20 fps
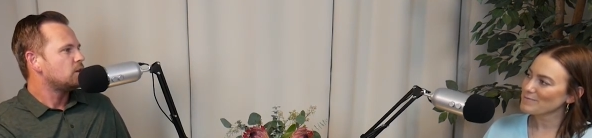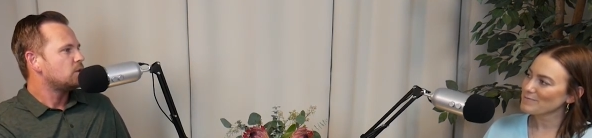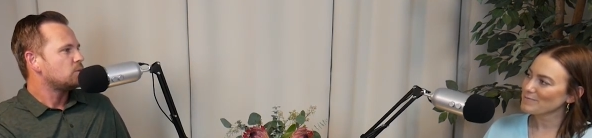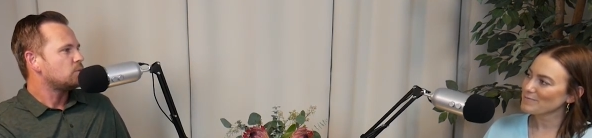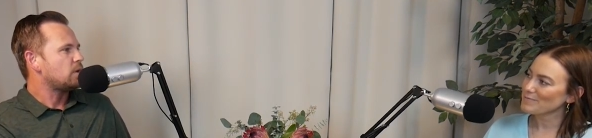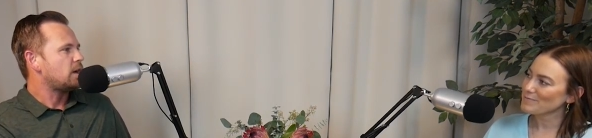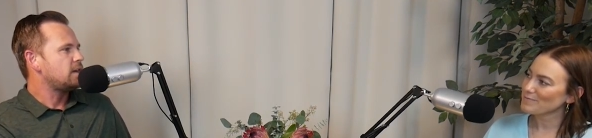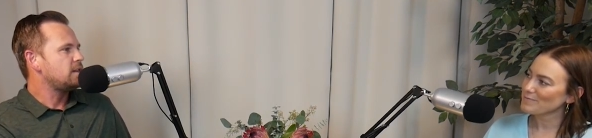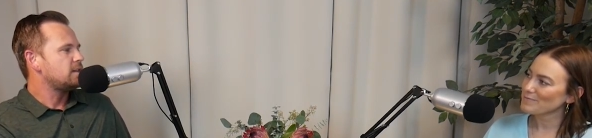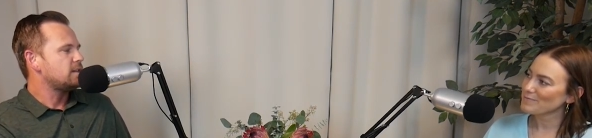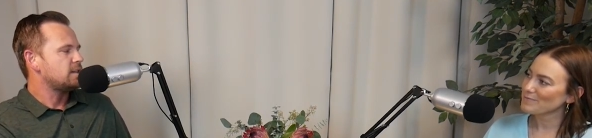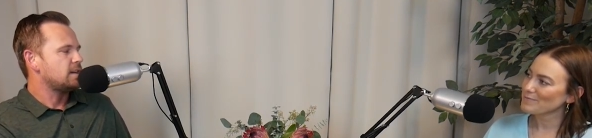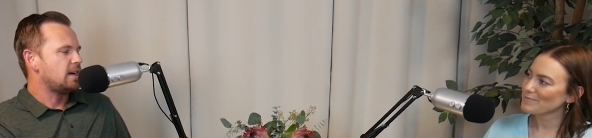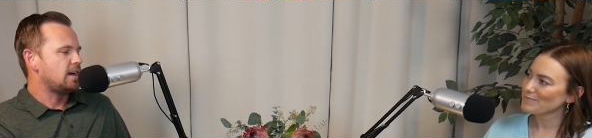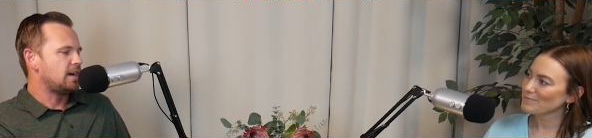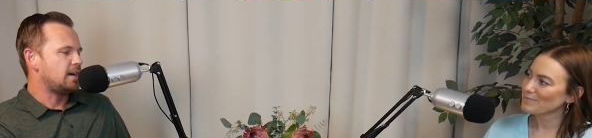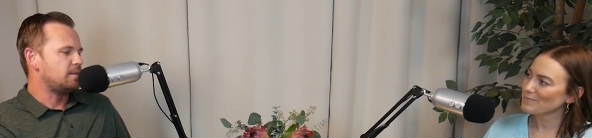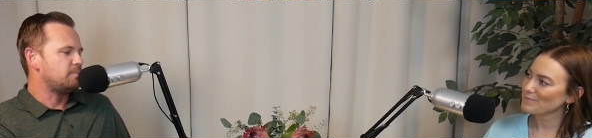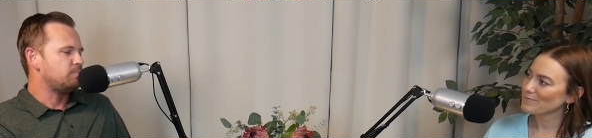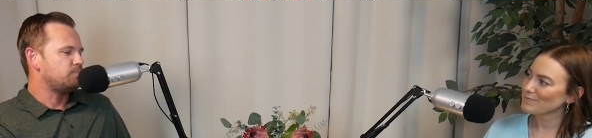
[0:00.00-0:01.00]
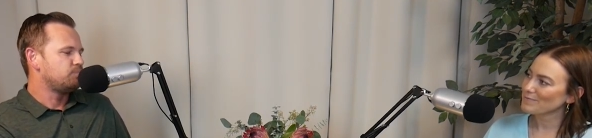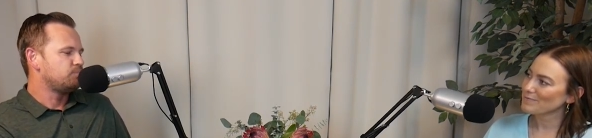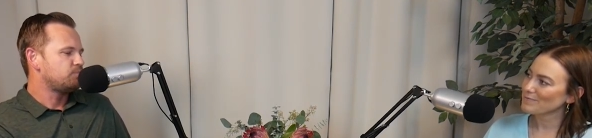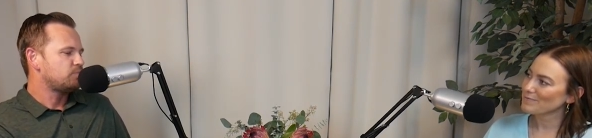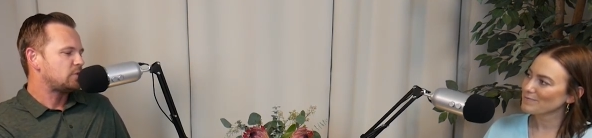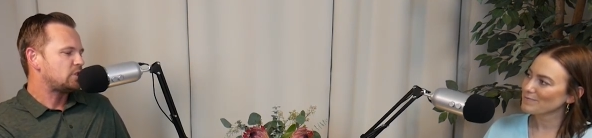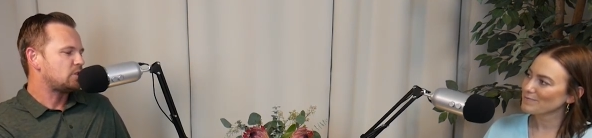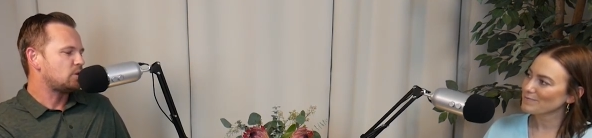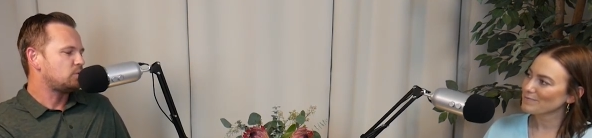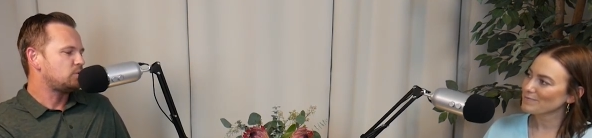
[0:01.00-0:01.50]
Speaker 1: Right? Um,
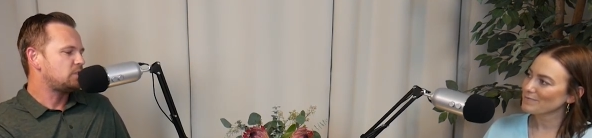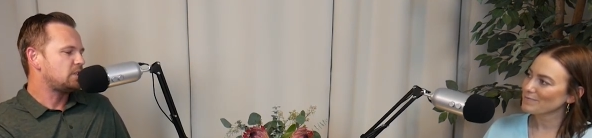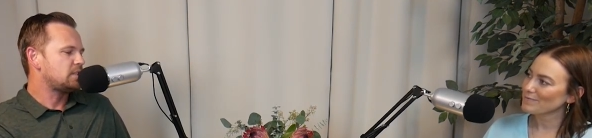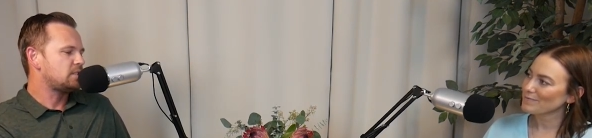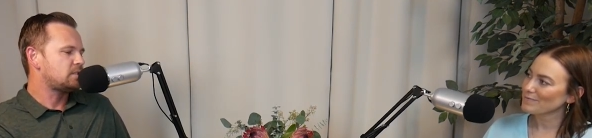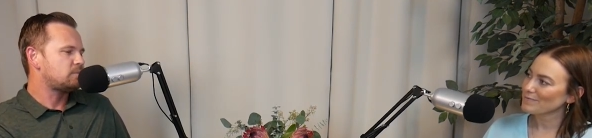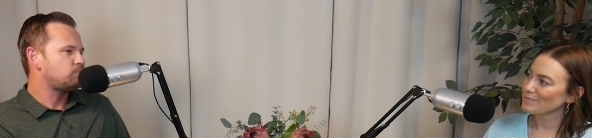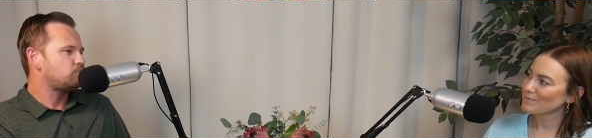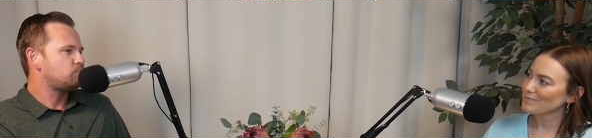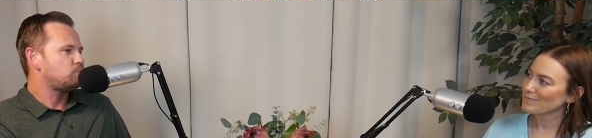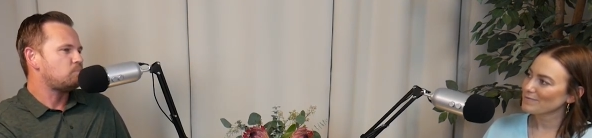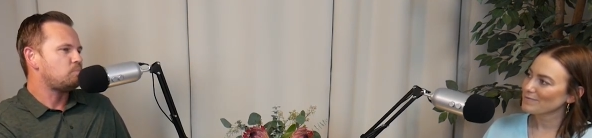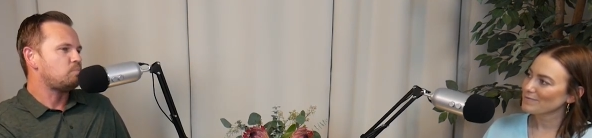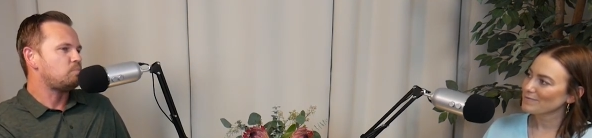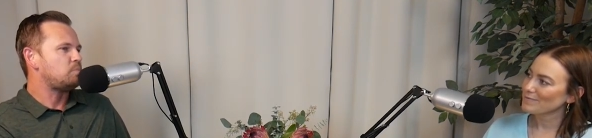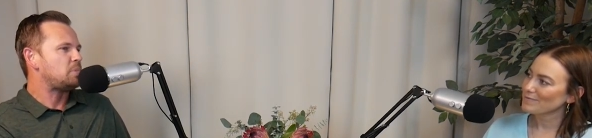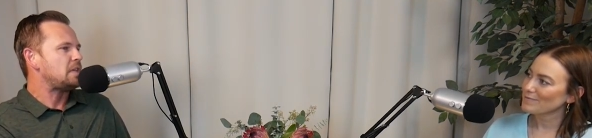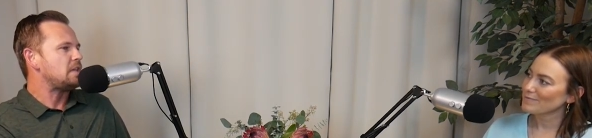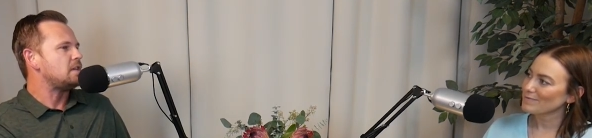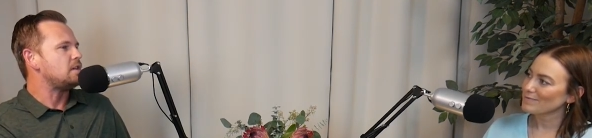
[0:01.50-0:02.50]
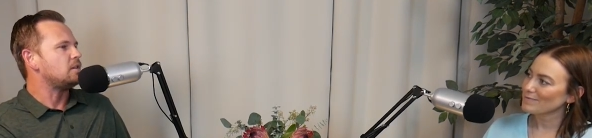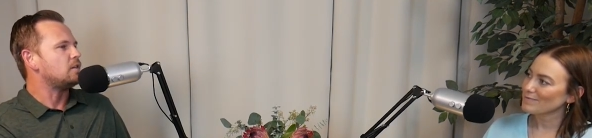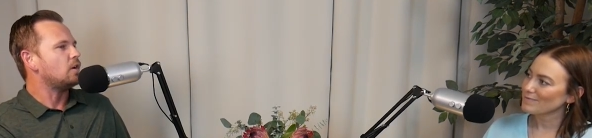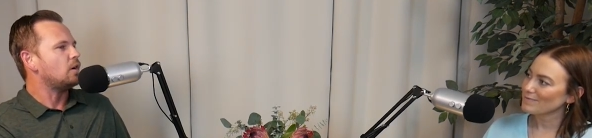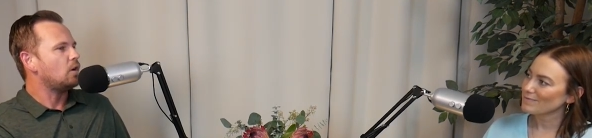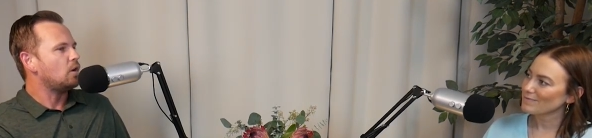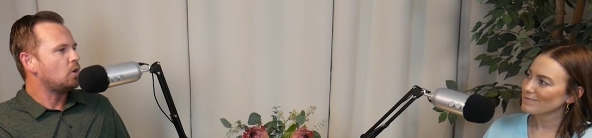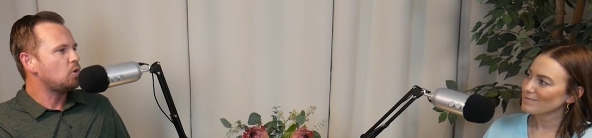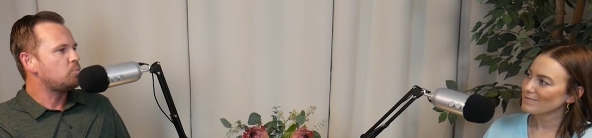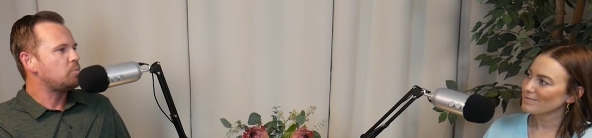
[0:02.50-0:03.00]
so just being
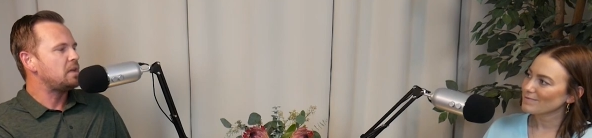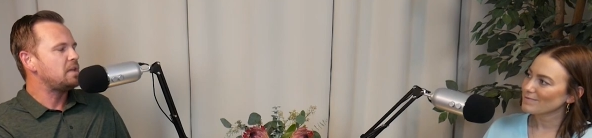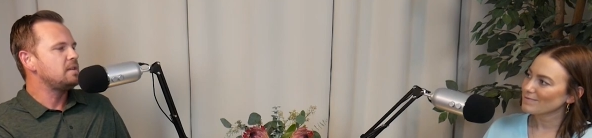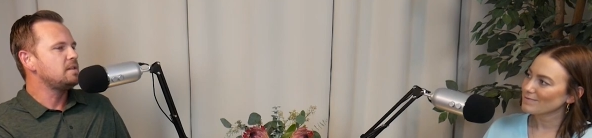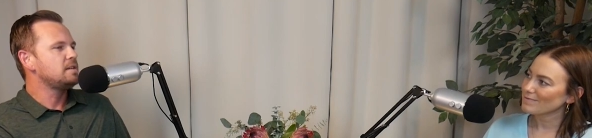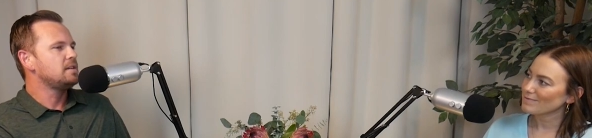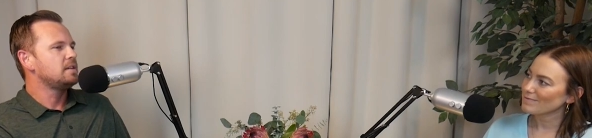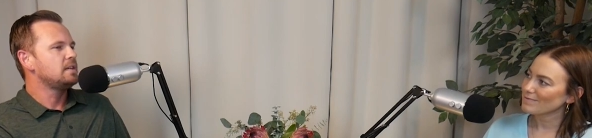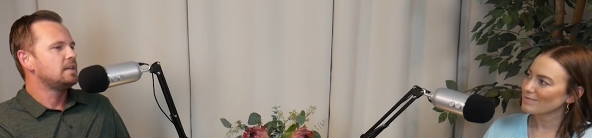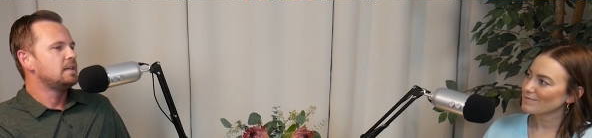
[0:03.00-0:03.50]
open,